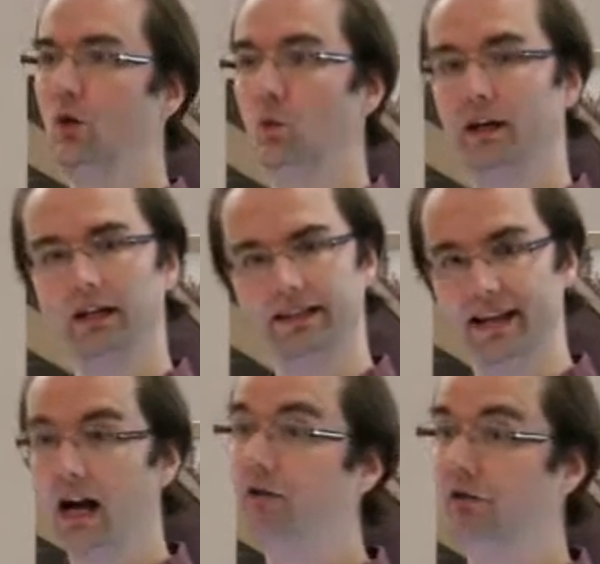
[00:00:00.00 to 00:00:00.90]
we
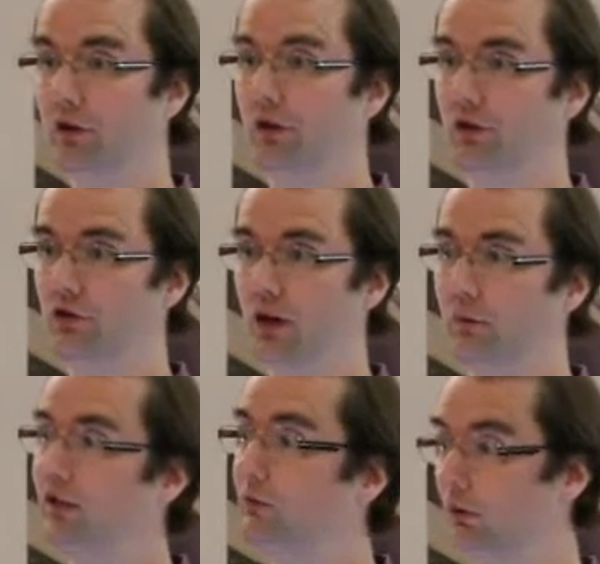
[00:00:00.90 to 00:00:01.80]
diverge and
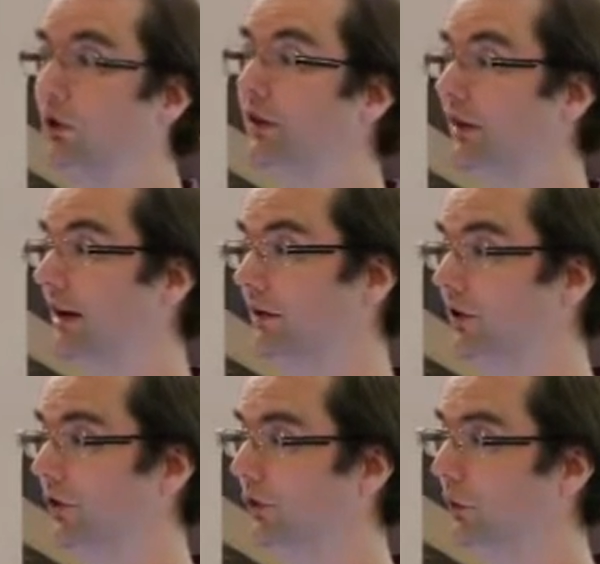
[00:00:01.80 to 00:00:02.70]
we explore the
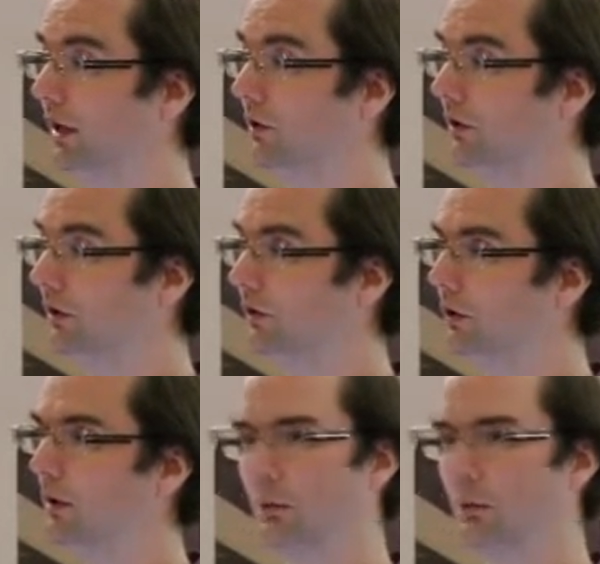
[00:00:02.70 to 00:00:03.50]
divergence. We don't look for, well,